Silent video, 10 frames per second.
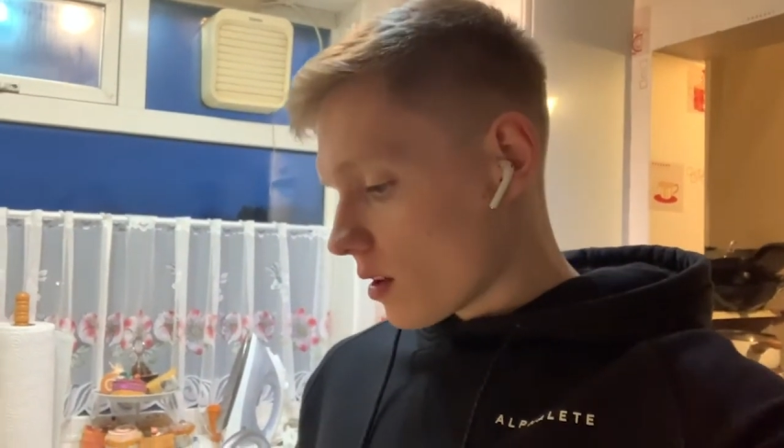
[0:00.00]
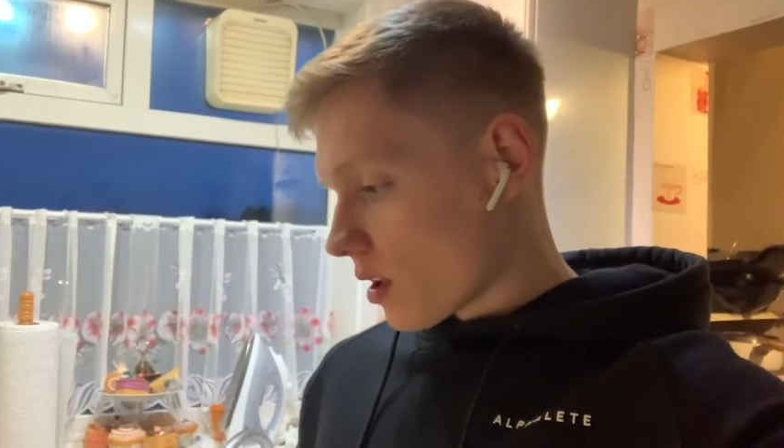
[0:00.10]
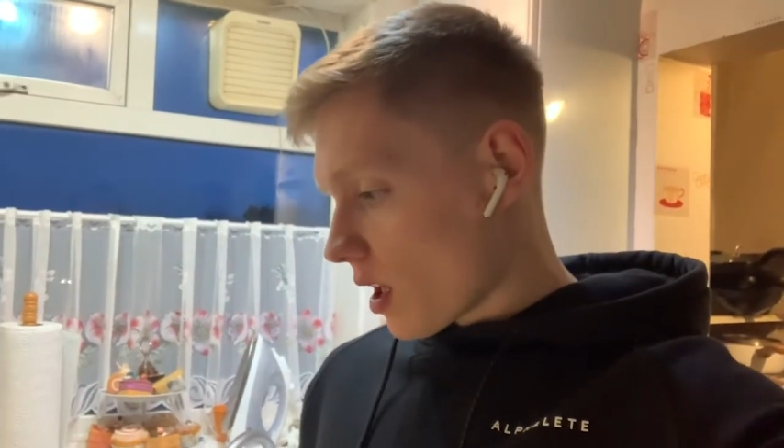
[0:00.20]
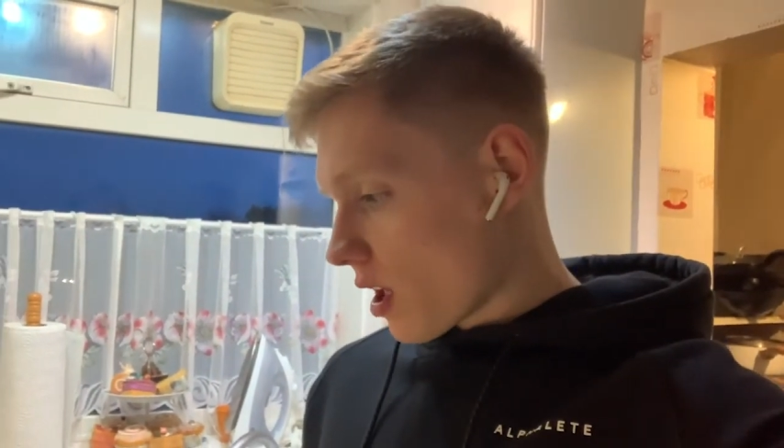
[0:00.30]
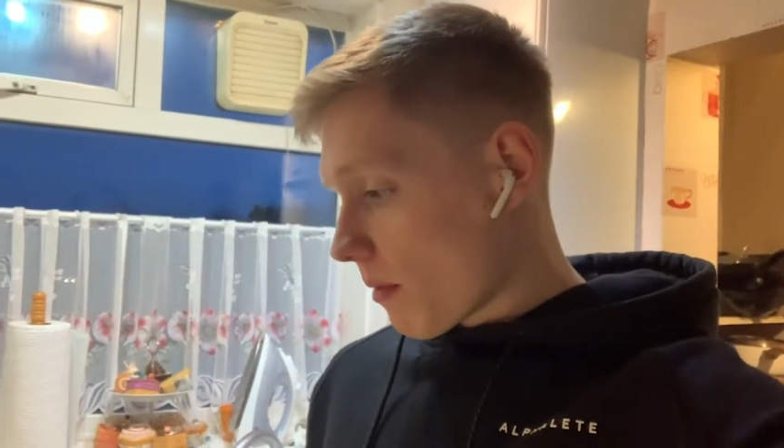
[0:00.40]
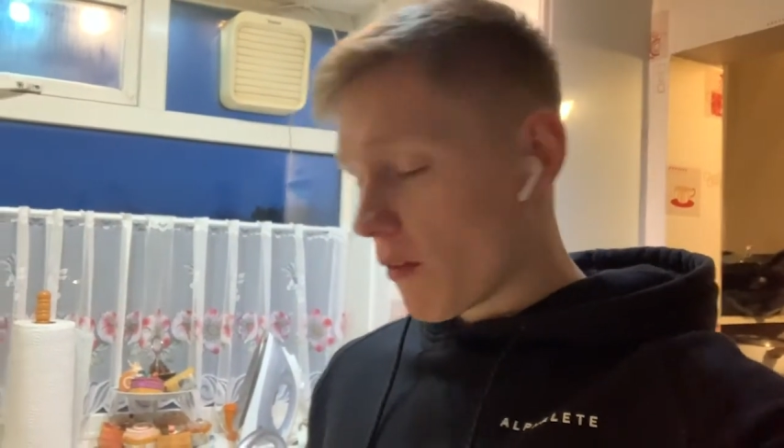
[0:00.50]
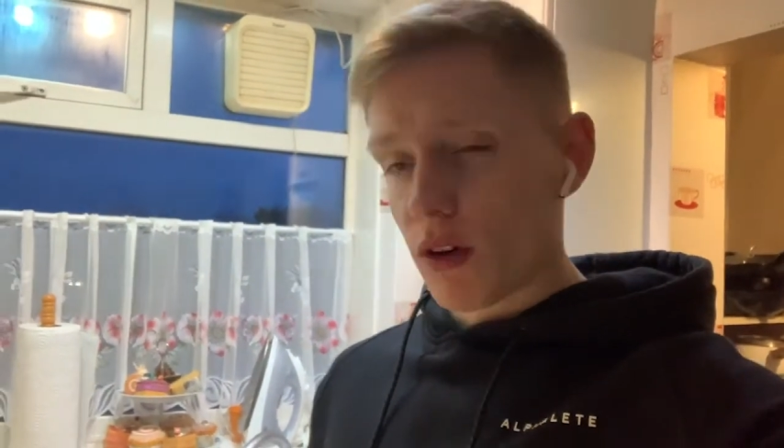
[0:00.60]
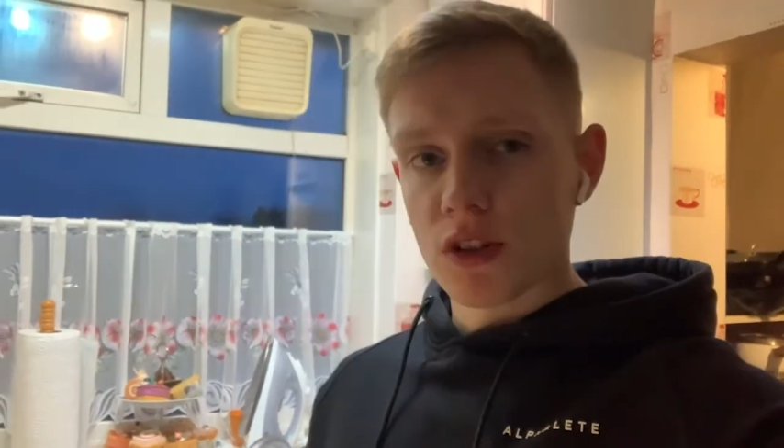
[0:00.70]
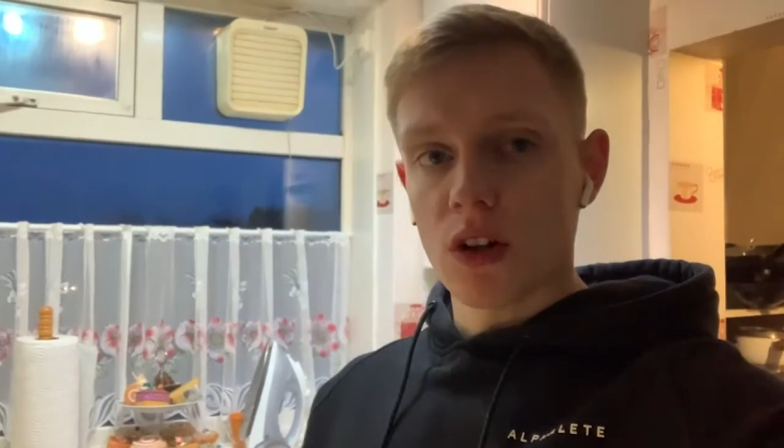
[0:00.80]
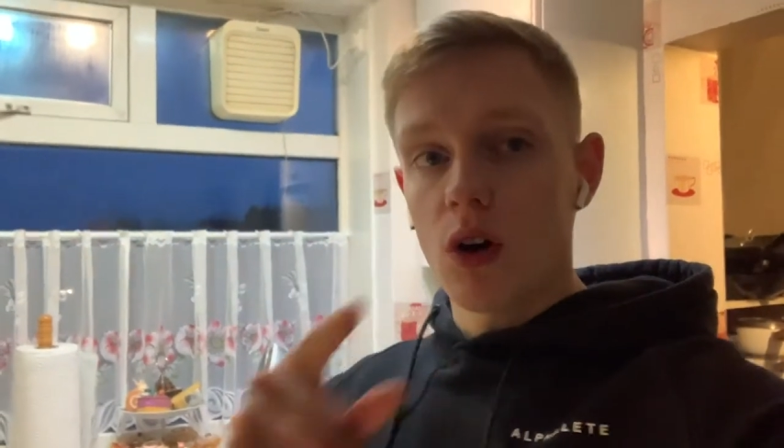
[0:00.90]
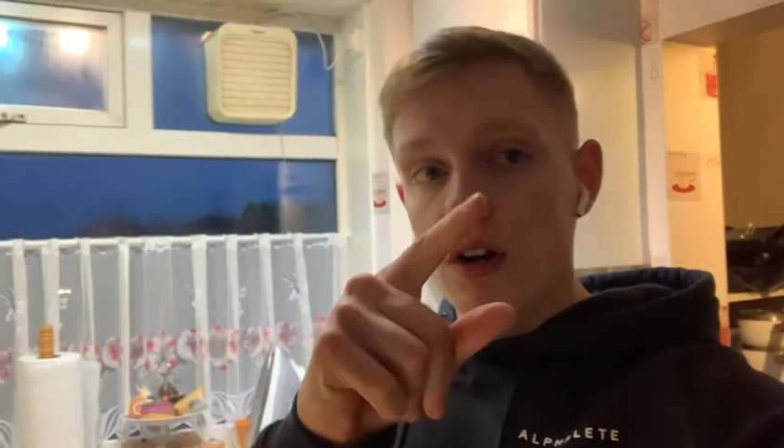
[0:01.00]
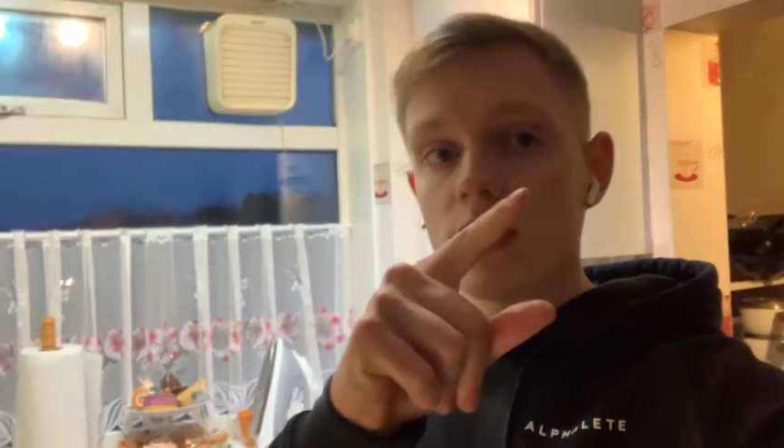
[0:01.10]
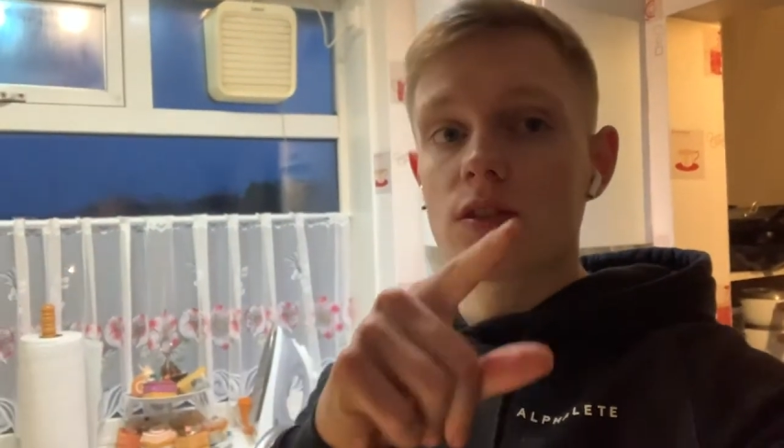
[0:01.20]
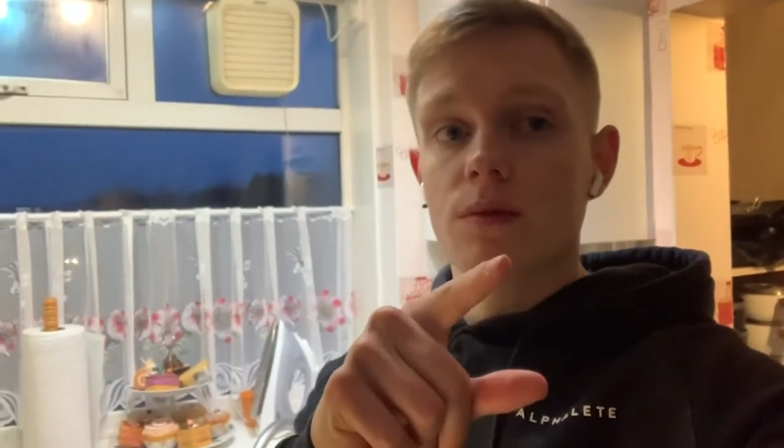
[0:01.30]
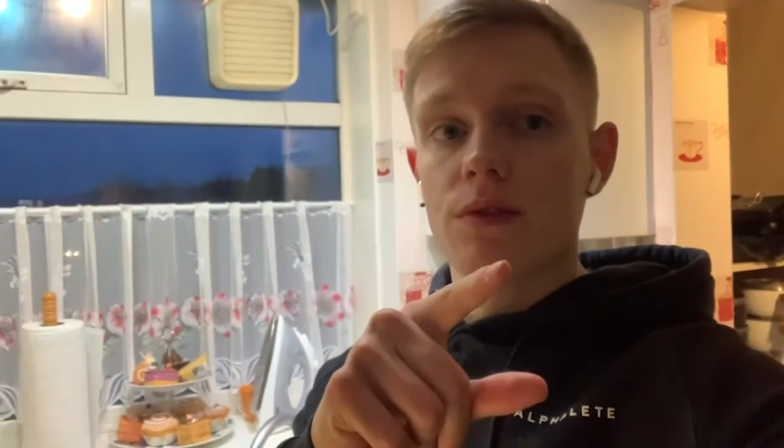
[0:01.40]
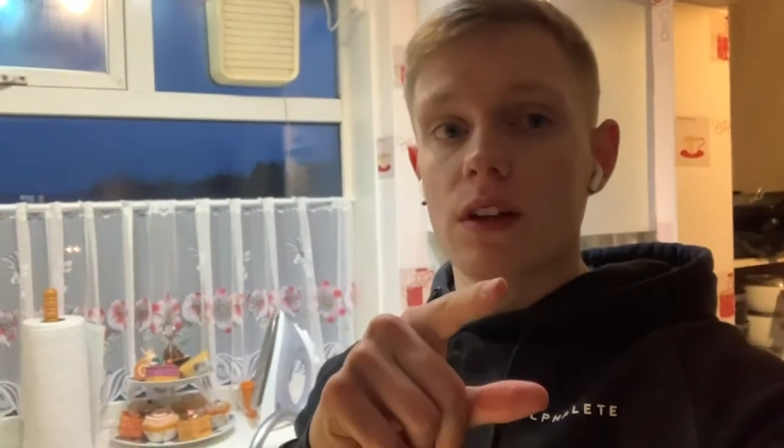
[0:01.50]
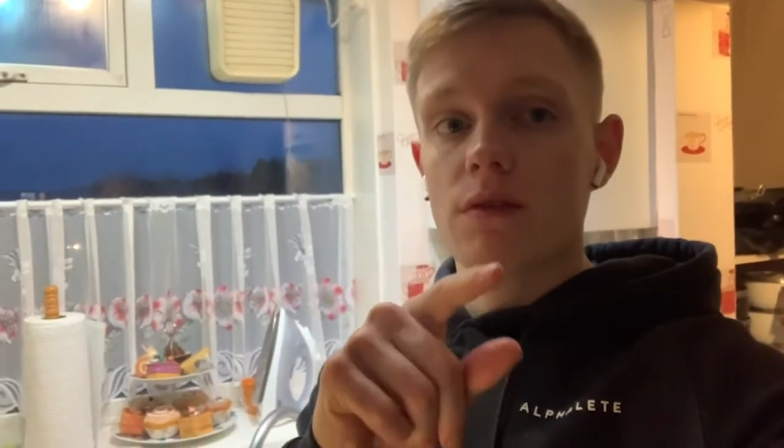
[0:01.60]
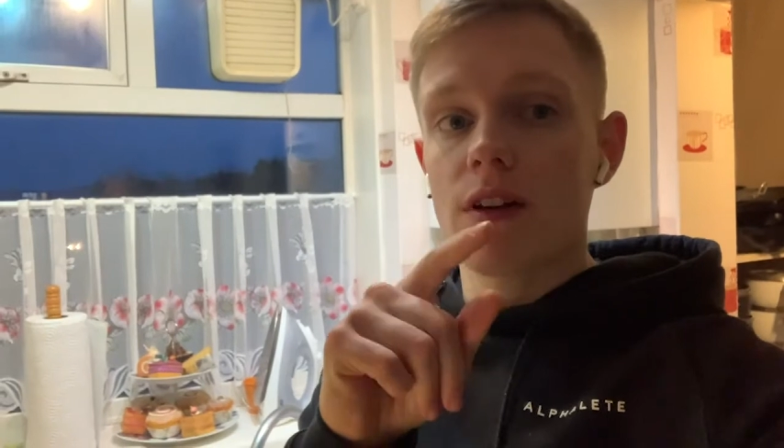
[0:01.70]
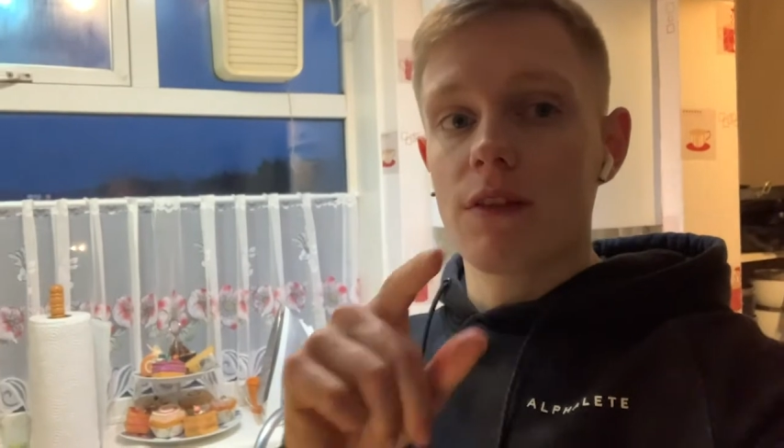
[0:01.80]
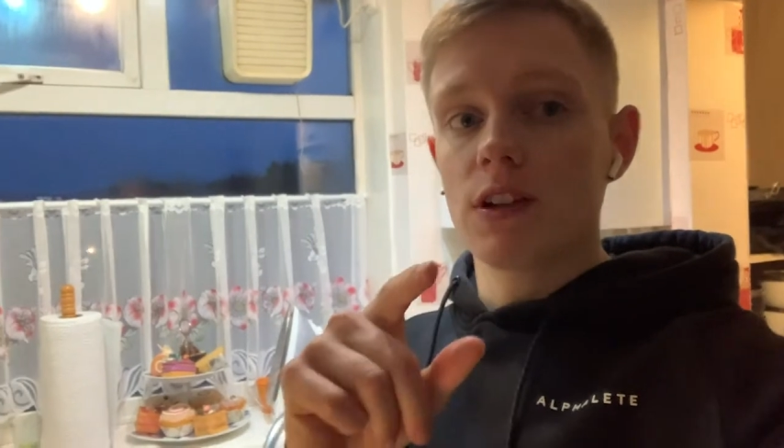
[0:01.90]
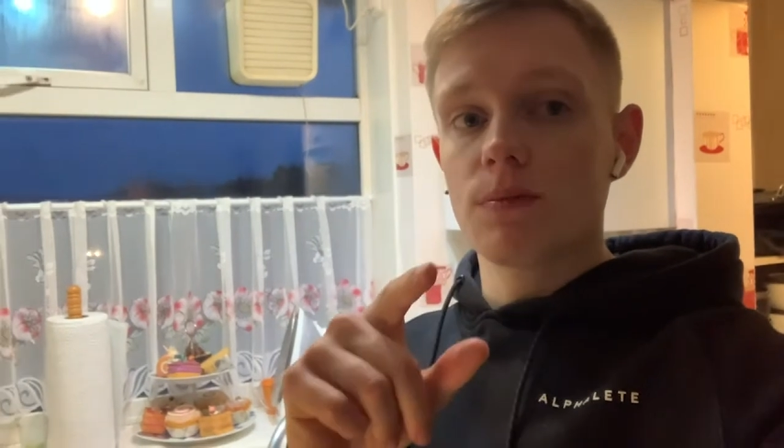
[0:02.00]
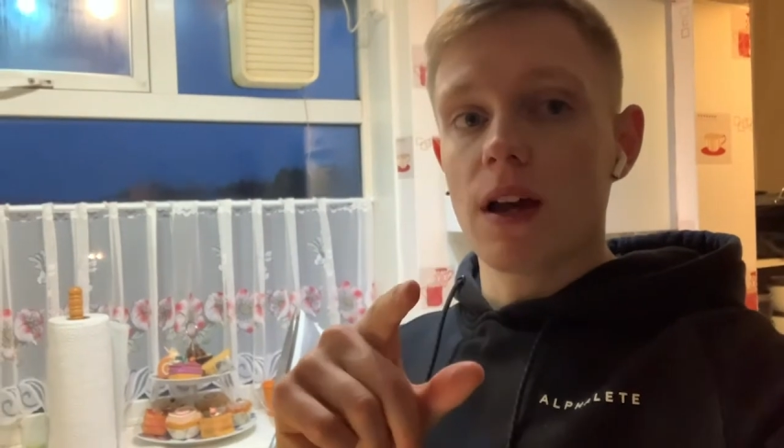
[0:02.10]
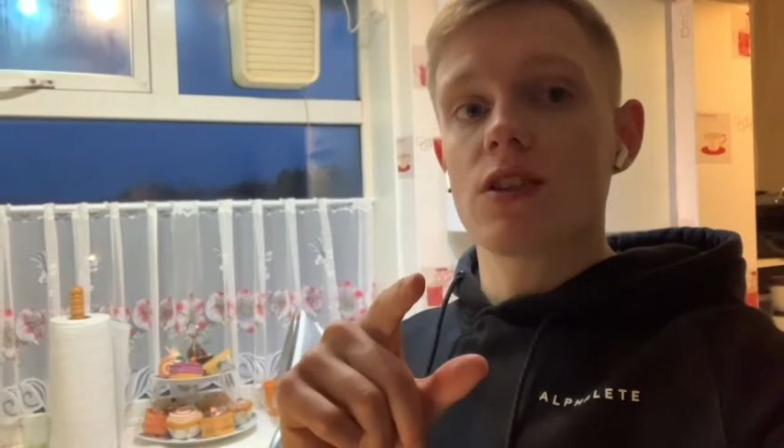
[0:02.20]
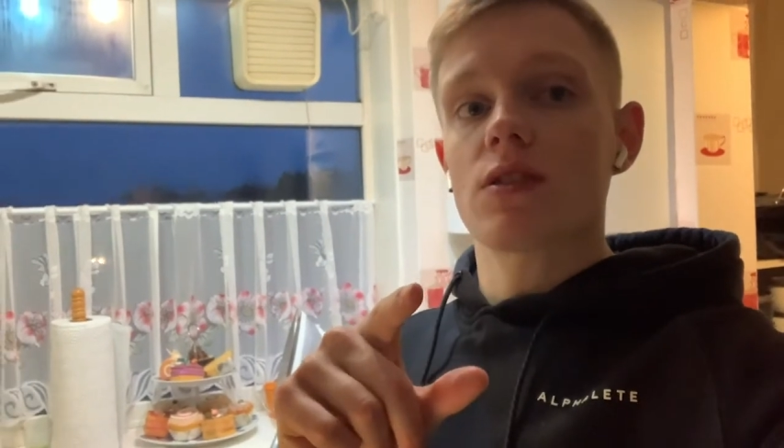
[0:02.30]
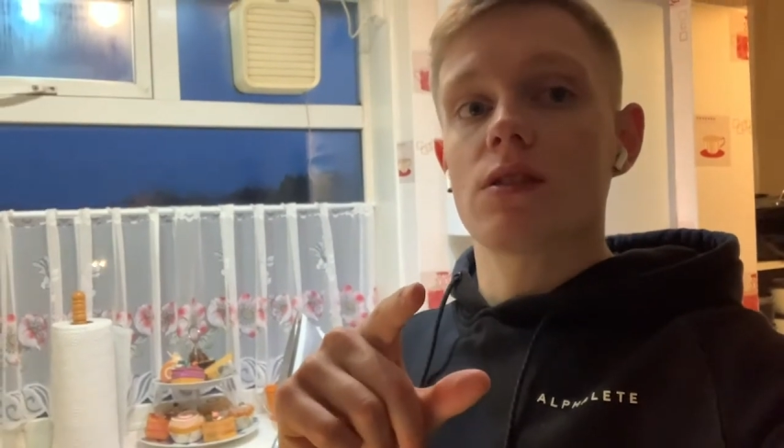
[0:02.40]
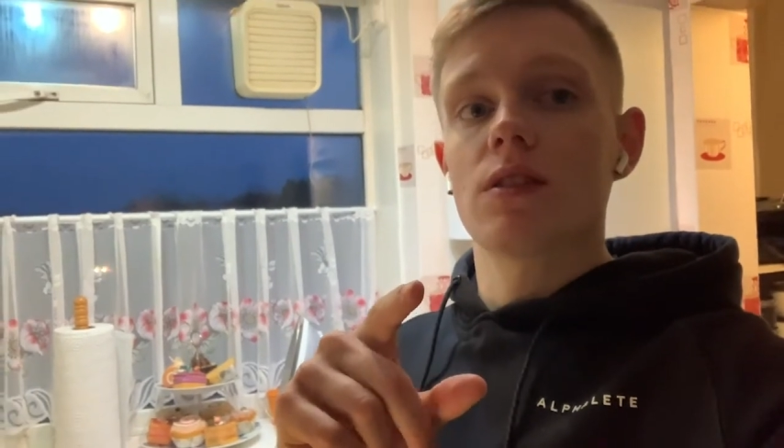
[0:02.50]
I've also ordered something very special,